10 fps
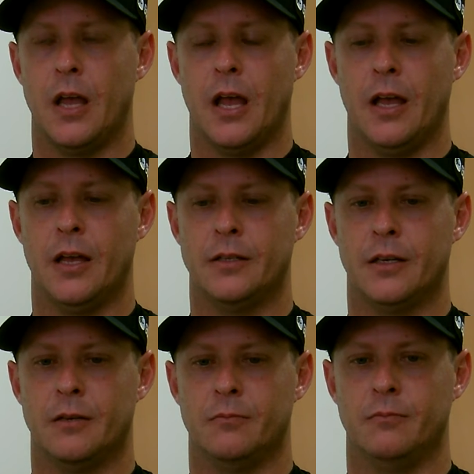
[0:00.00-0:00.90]
and
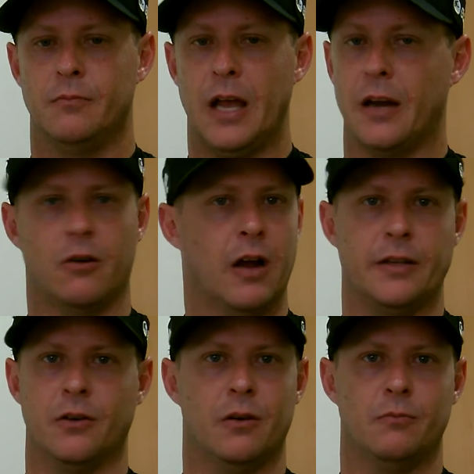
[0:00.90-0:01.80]
had a
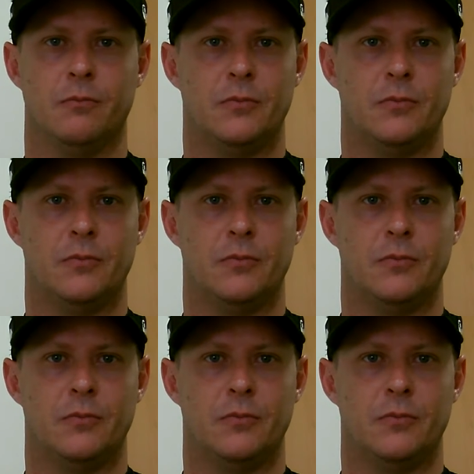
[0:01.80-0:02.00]
great time.